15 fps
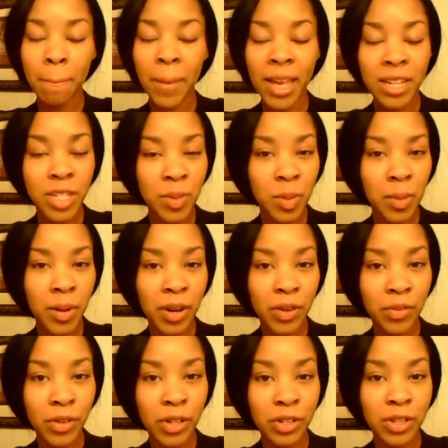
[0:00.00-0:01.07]
Back to
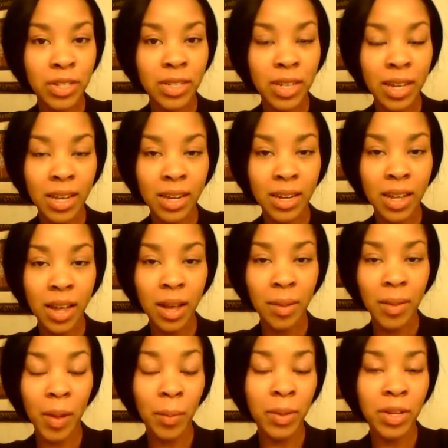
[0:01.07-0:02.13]
preparing for your skin,
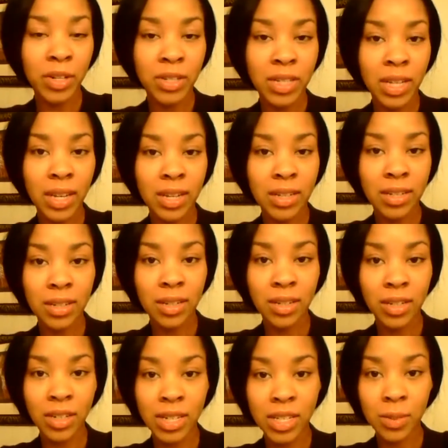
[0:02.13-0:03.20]
helping your skin
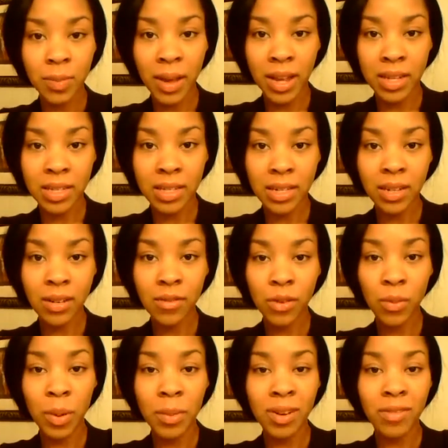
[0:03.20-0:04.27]
to look its best.
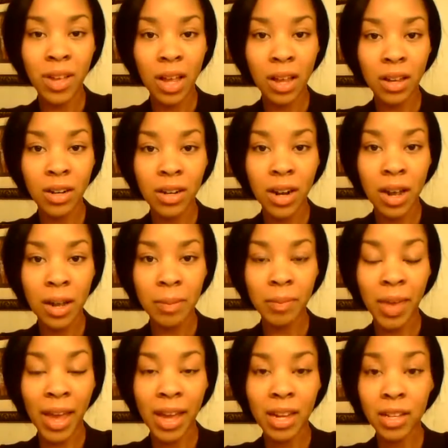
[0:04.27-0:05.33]
For women of color,
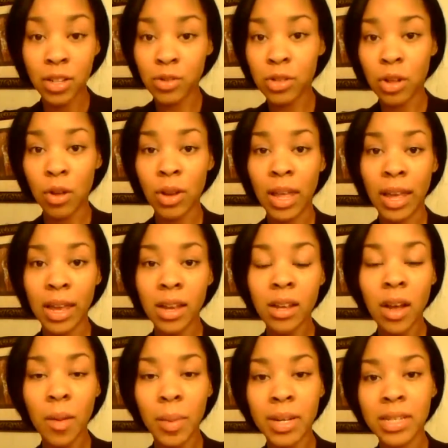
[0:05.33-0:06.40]
I use Olay
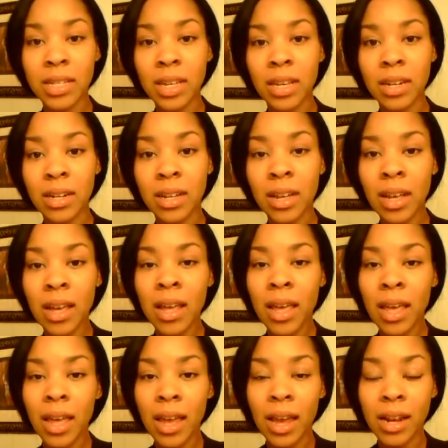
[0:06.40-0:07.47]
on my skin,
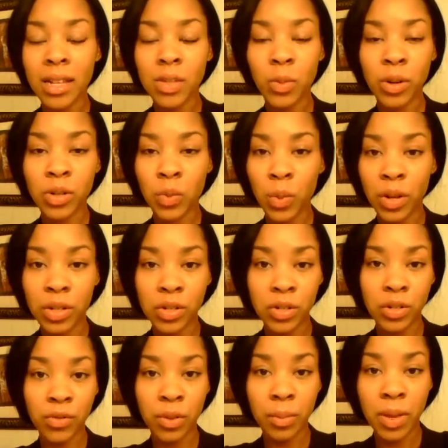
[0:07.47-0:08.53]
and it's worked
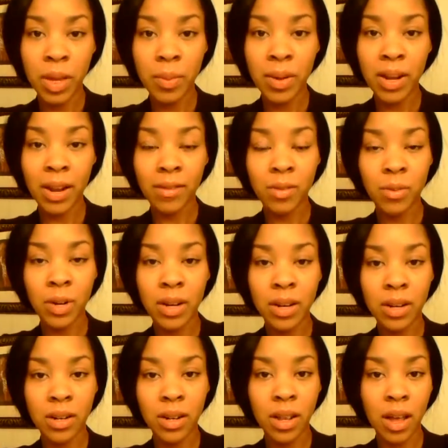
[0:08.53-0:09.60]
wonders for me, but everyone